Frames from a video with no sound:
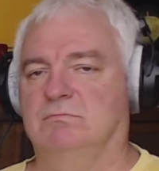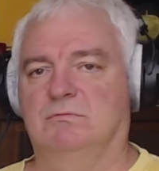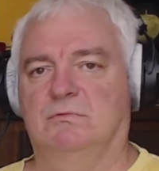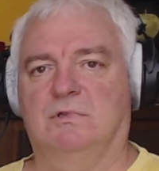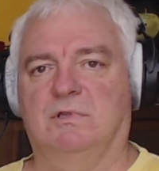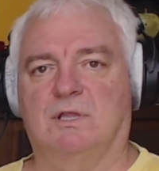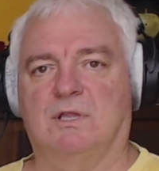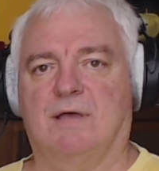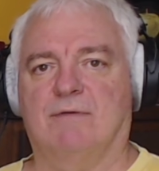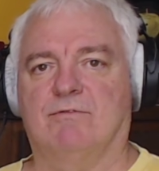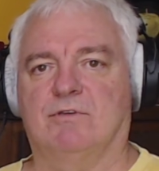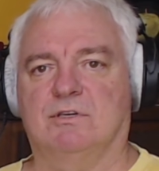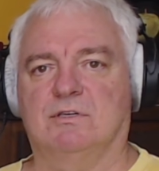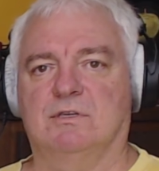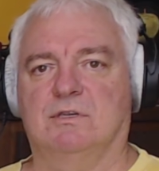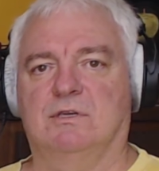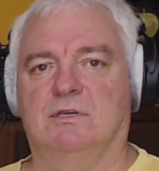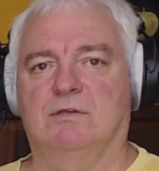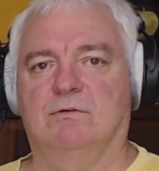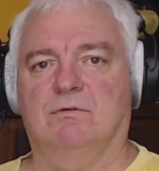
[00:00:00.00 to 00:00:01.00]
love it
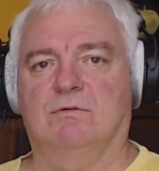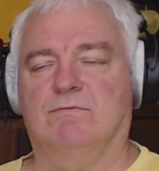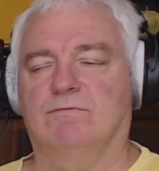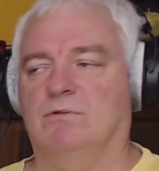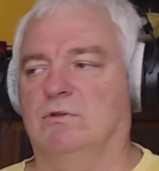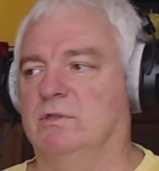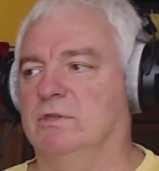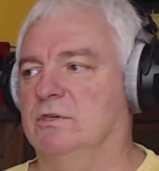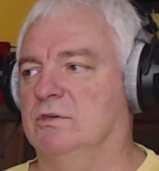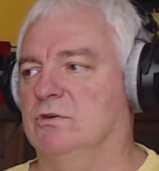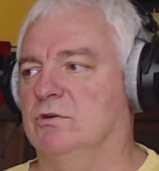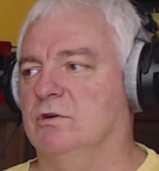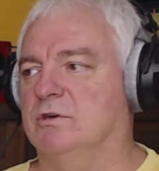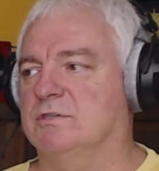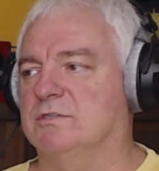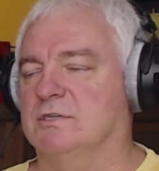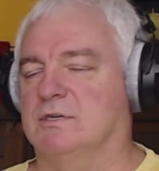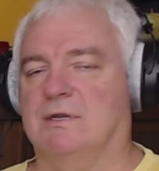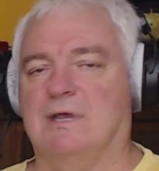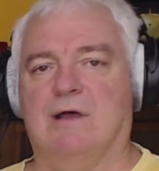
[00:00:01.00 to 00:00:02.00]
and he would fully
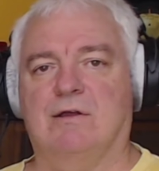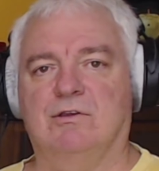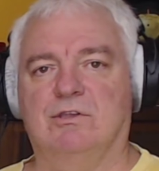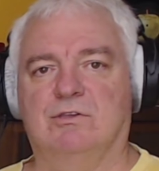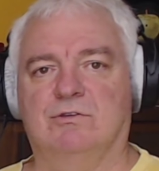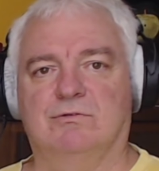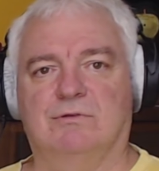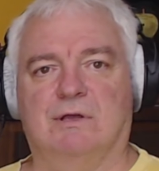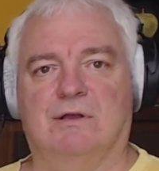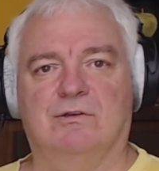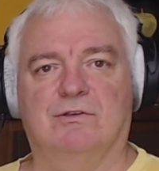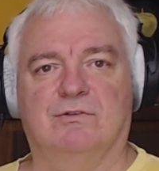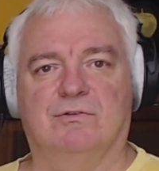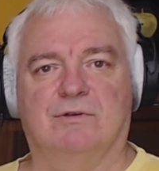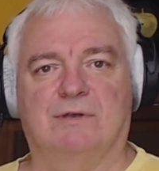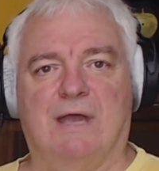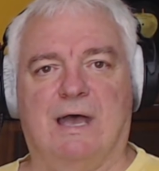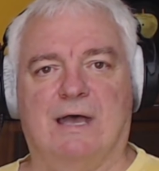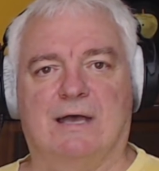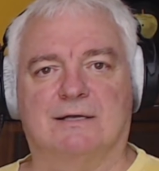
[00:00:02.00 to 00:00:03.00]
endorse it. How do you
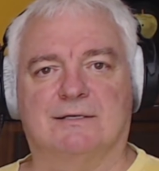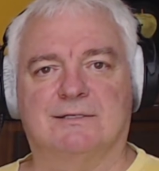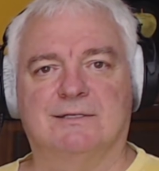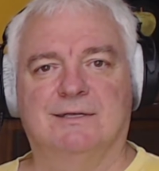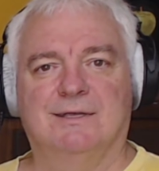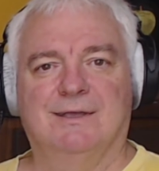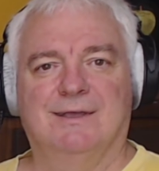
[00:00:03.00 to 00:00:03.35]
not?